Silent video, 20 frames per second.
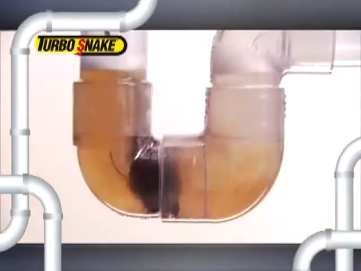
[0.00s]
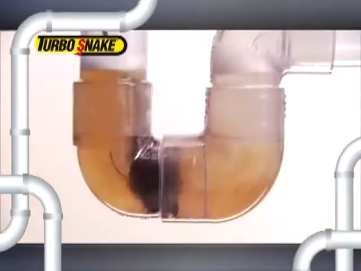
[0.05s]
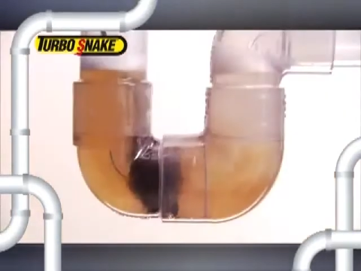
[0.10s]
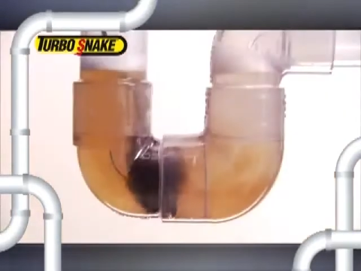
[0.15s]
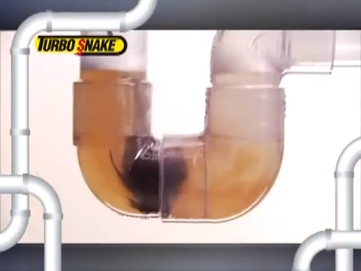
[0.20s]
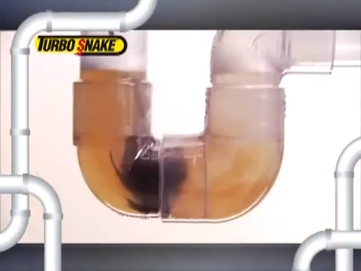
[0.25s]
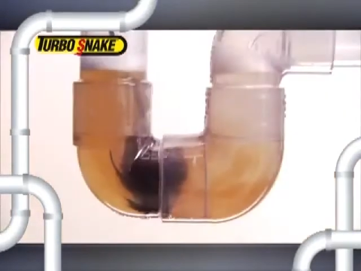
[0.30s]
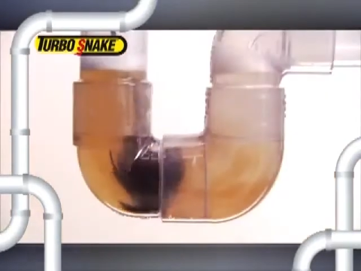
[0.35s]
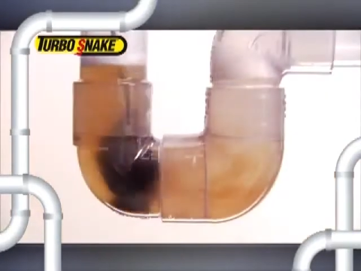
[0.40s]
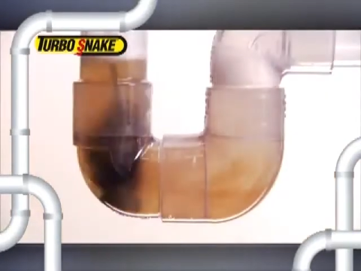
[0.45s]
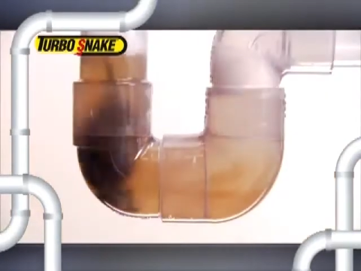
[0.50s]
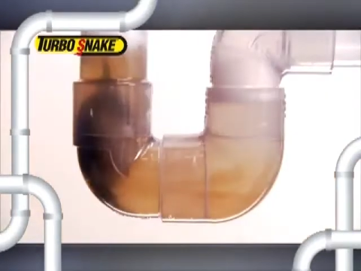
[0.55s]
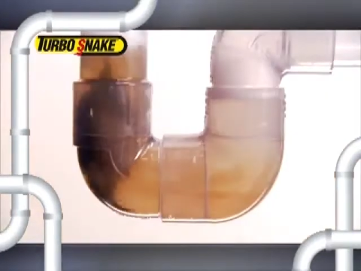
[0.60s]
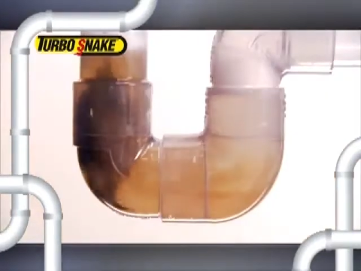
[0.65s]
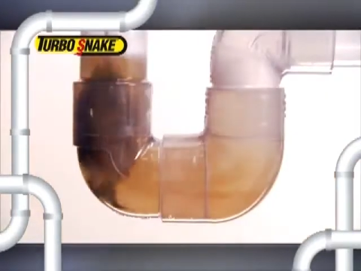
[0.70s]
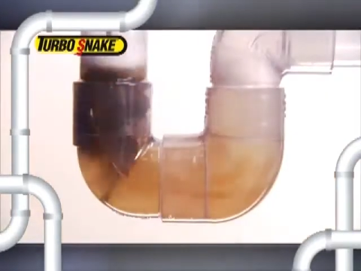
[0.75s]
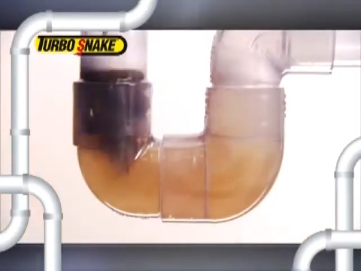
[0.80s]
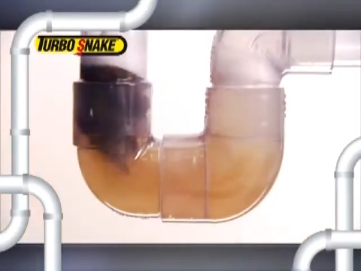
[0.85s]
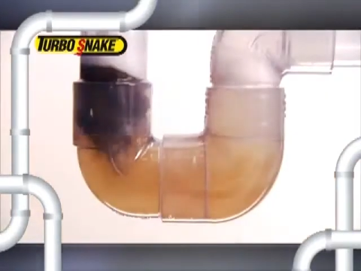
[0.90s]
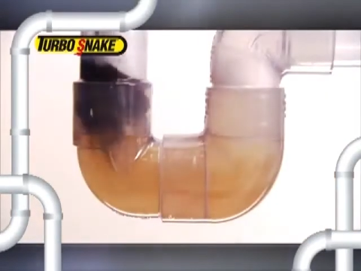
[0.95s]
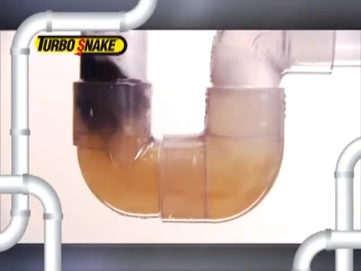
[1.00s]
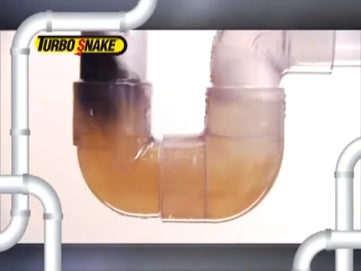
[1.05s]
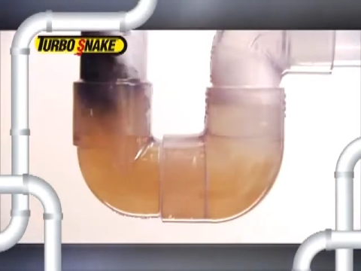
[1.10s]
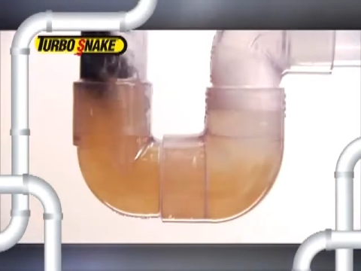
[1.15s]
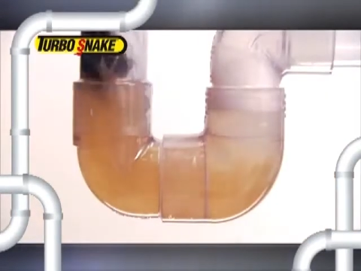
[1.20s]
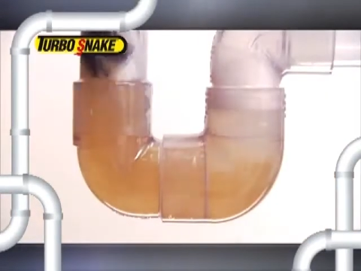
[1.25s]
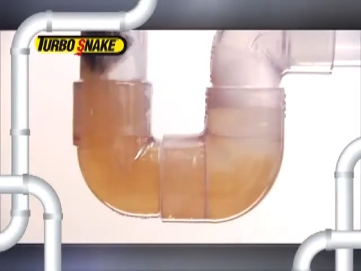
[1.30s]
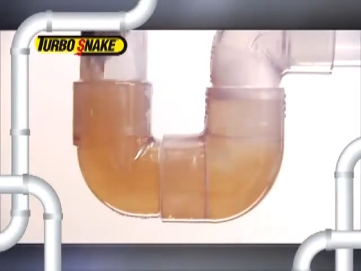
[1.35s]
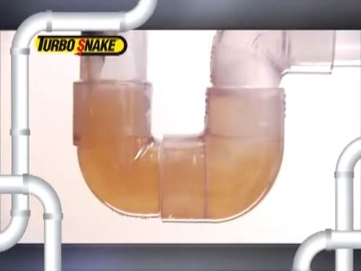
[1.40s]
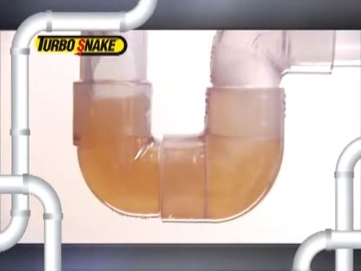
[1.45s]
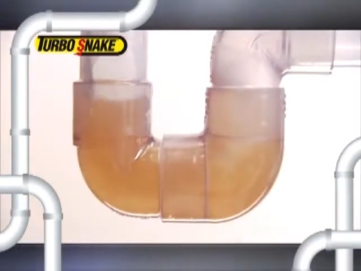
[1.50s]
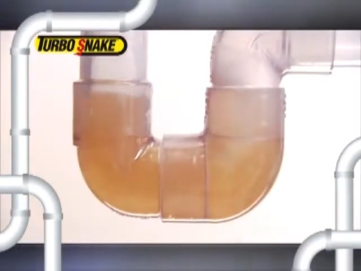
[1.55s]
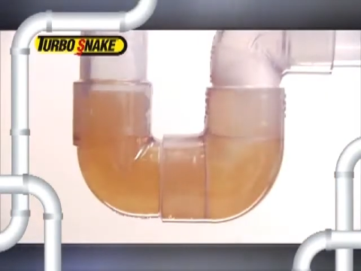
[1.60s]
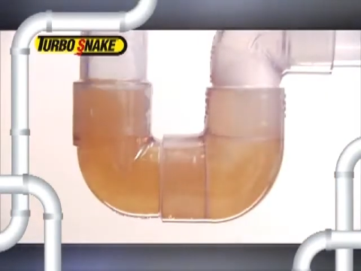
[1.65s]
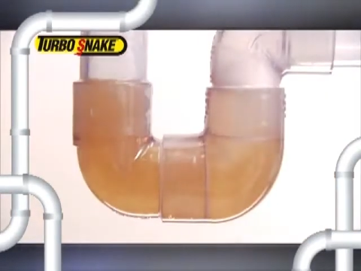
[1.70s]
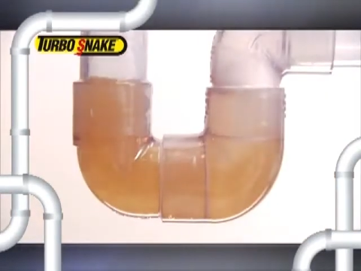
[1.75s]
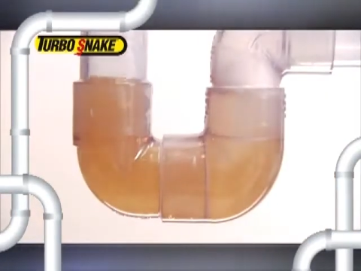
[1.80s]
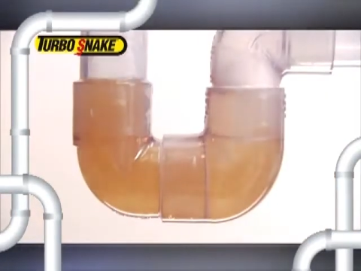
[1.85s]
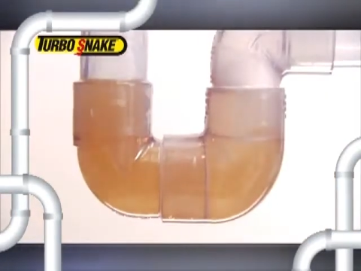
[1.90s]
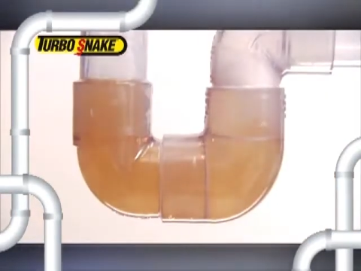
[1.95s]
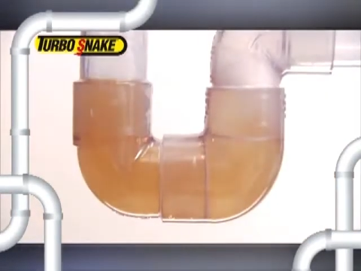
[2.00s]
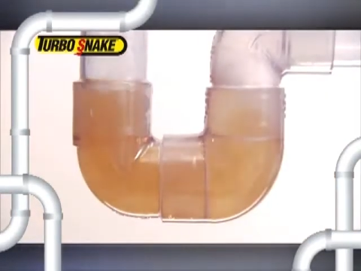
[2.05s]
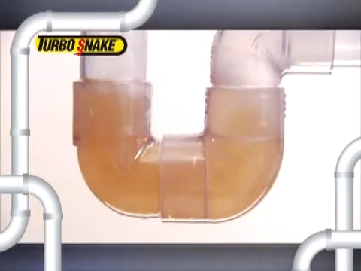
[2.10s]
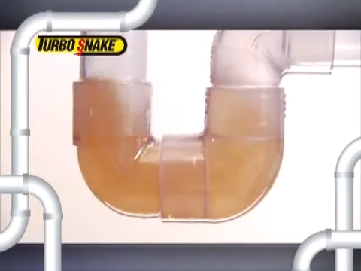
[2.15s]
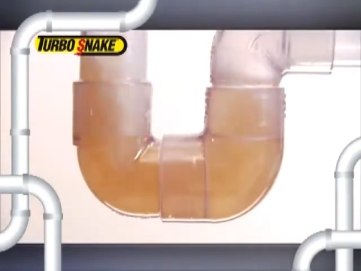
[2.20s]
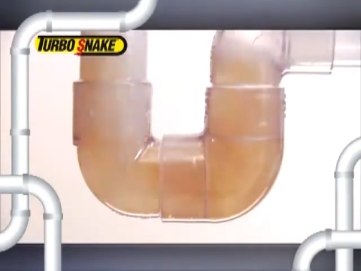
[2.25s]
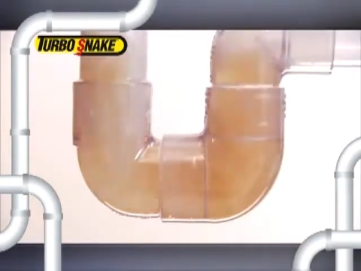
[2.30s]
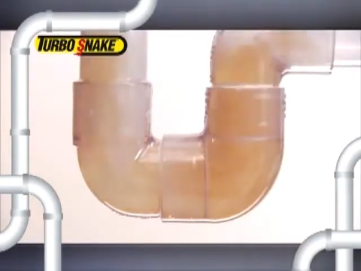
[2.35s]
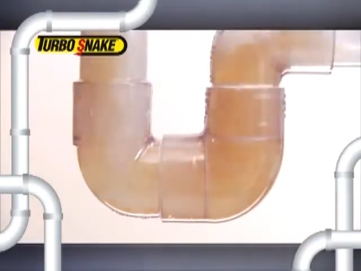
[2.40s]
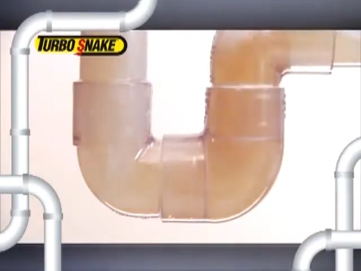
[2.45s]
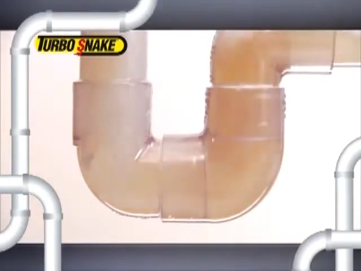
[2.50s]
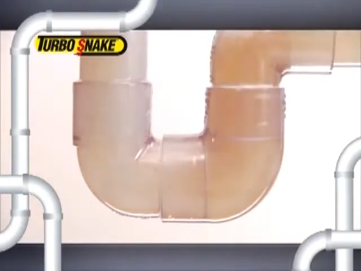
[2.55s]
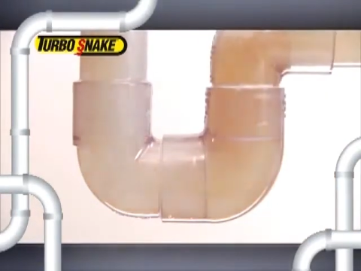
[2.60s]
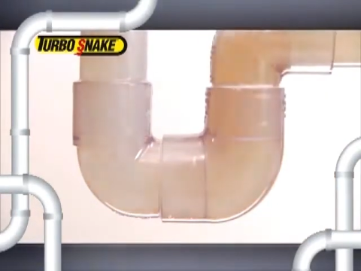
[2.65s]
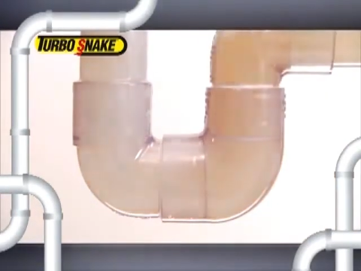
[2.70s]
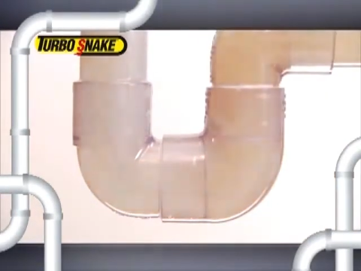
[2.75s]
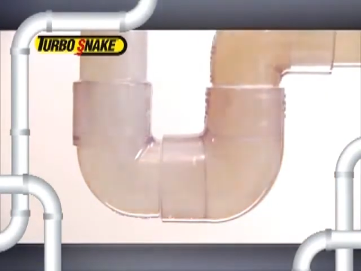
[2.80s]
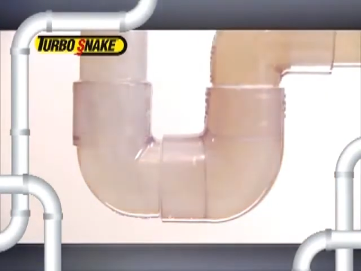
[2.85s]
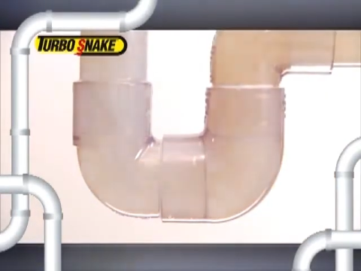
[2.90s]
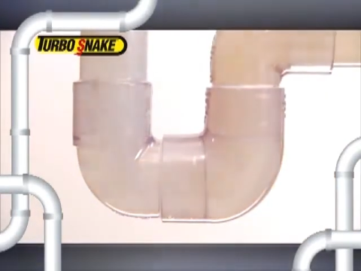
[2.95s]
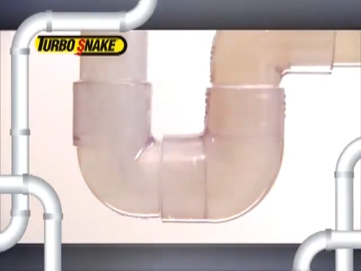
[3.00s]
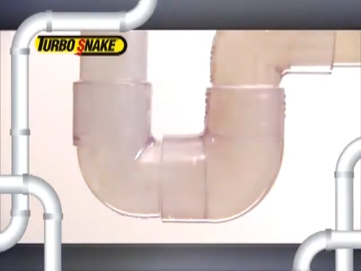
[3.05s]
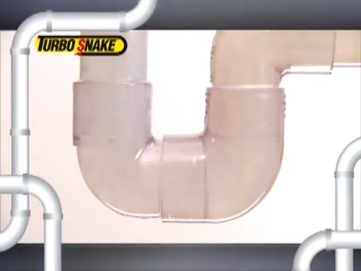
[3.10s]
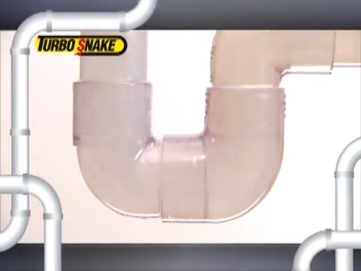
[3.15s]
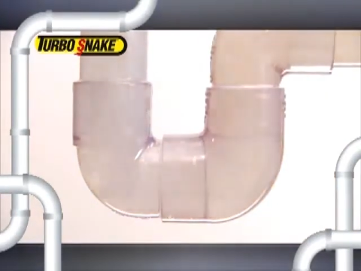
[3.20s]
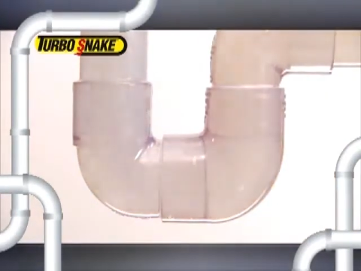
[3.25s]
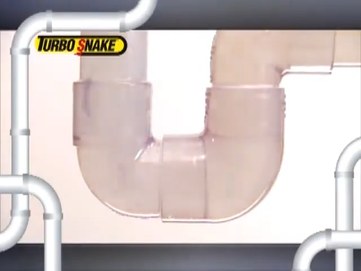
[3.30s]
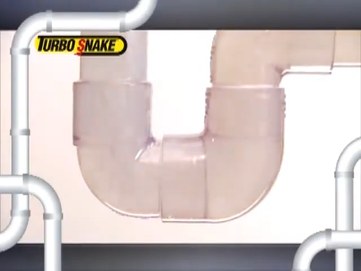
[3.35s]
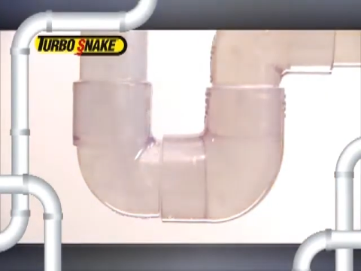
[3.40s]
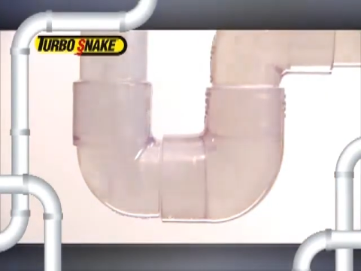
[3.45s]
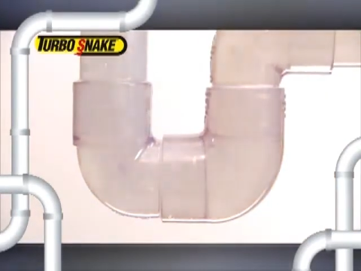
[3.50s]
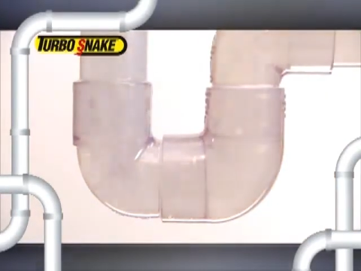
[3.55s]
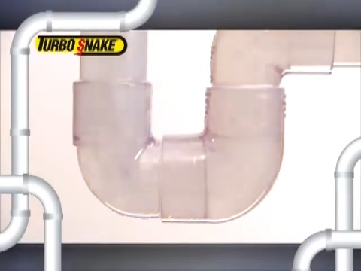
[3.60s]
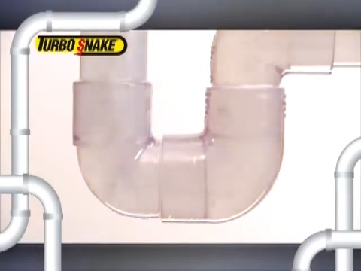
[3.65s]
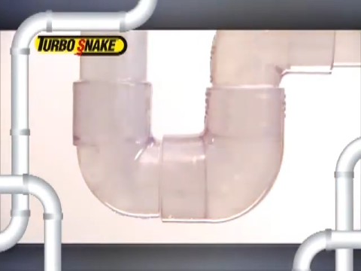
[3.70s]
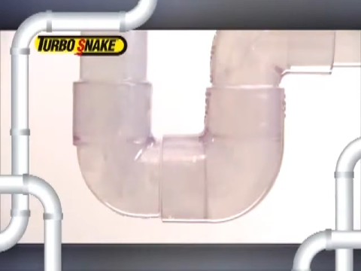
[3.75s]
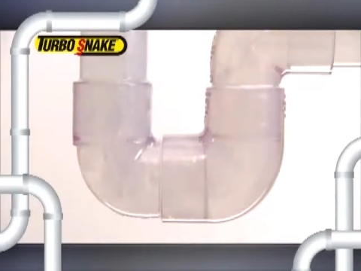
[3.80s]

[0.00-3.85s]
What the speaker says: No face is visible, so there are no lips to read.